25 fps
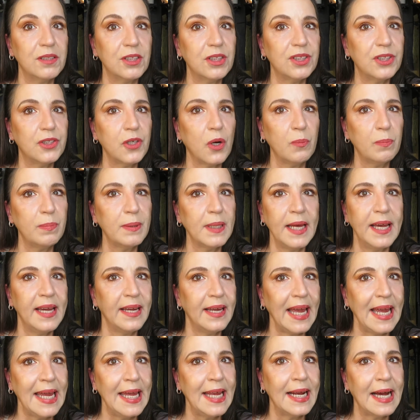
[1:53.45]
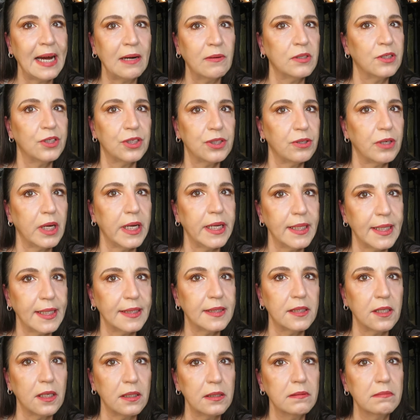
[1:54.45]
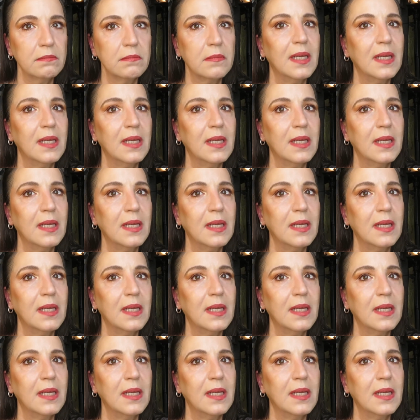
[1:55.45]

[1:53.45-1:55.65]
Just don't play 8 hours straight. That's all.